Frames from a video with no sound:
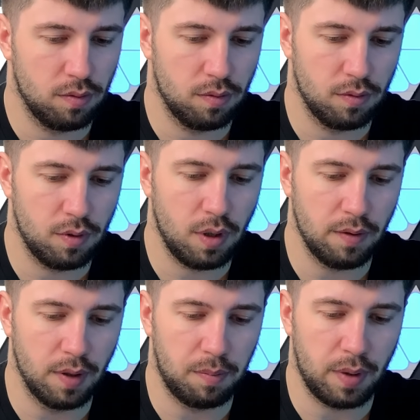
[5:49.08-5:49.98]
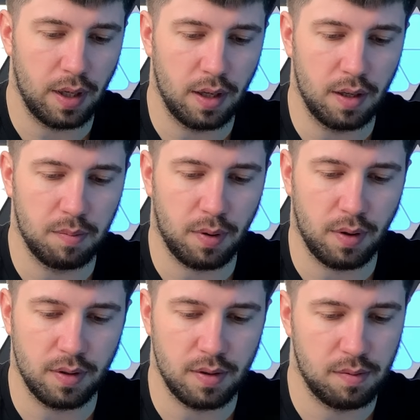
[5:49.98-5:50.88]
We have the play,
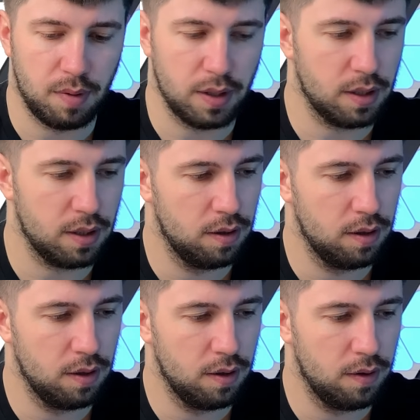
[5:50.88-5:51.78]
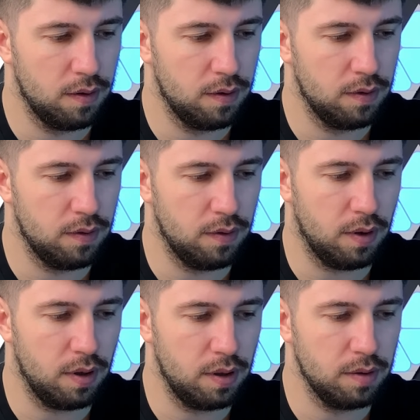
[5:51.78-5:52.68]
pause button,
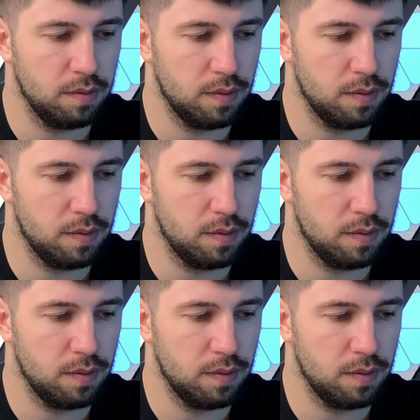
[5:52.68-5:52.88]
volume.